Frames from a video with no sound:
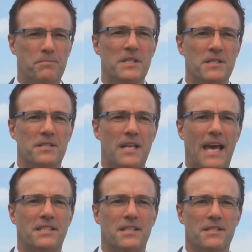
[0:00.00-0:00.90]
business
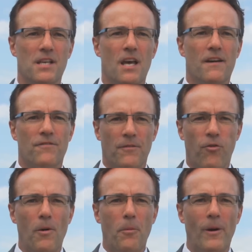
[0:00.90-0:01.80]
taxes from
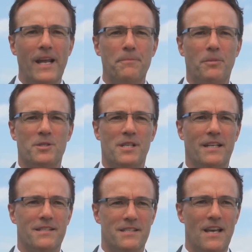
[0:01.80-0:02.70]

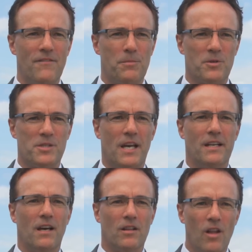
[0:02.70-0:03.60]
4.8% to 7%,
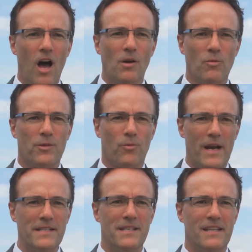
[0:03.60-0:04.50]
along with
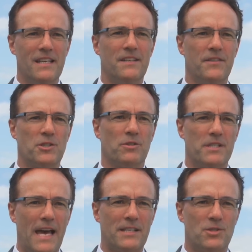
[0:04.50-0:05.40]
raising the individual
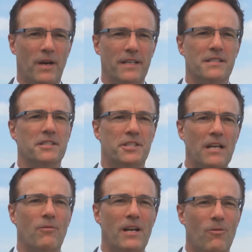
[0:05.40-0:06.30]
tax rate to
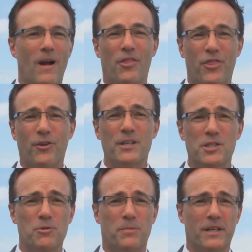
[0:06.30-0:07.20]
generate around
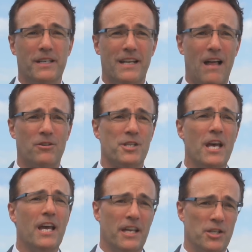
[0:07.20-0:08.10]
$32 billion
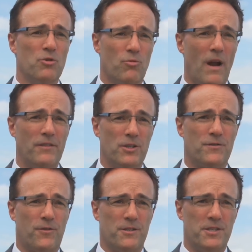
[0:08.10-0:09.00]
in new revenues
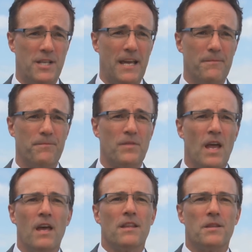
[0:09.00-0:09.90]
for the state.
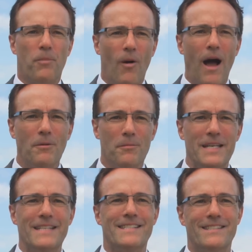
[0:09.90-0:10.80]
The problem
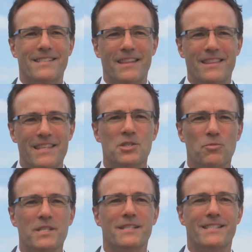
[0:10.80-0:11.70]
is that this was a